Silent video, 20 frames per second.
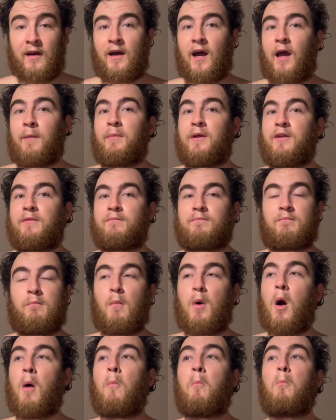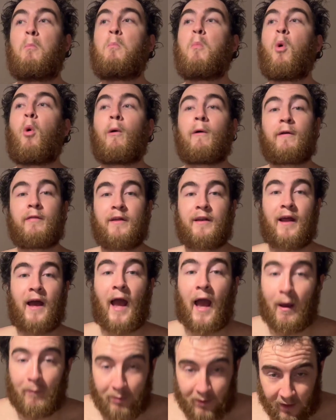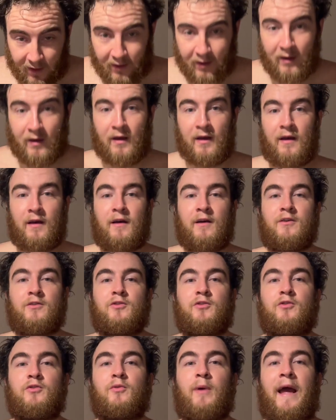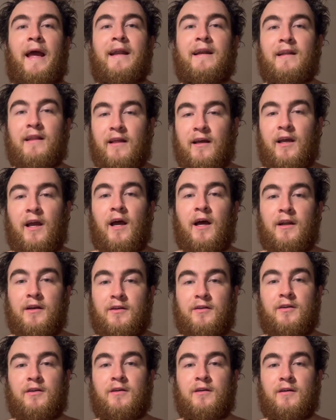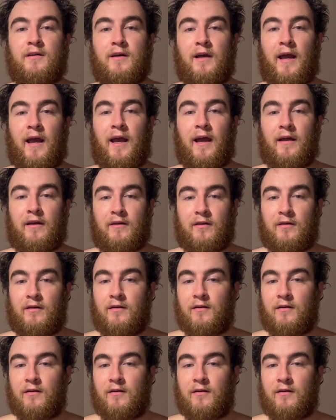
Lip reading: I'd be more than happy to end the cut at